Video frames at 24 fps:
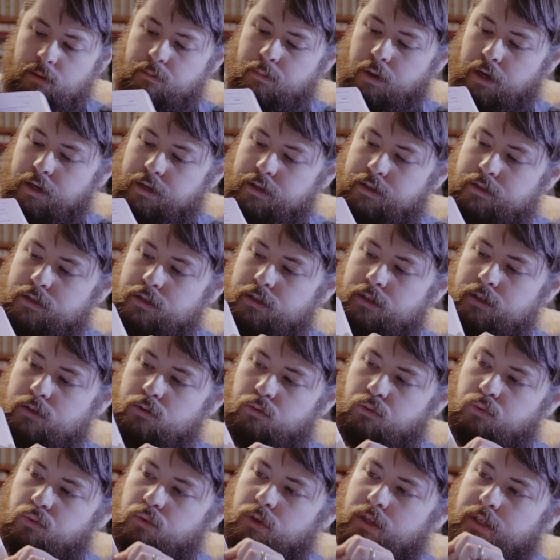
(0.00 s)
But it's
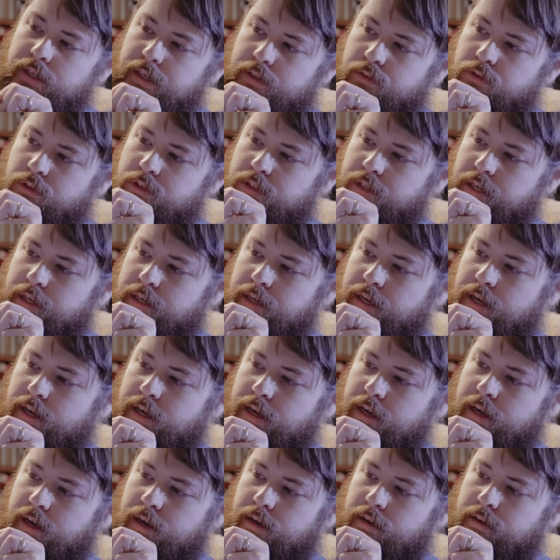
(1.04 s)
really interesting,
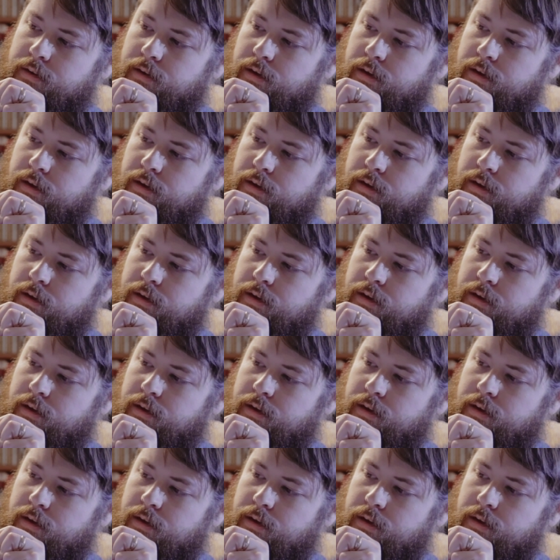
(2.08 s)
and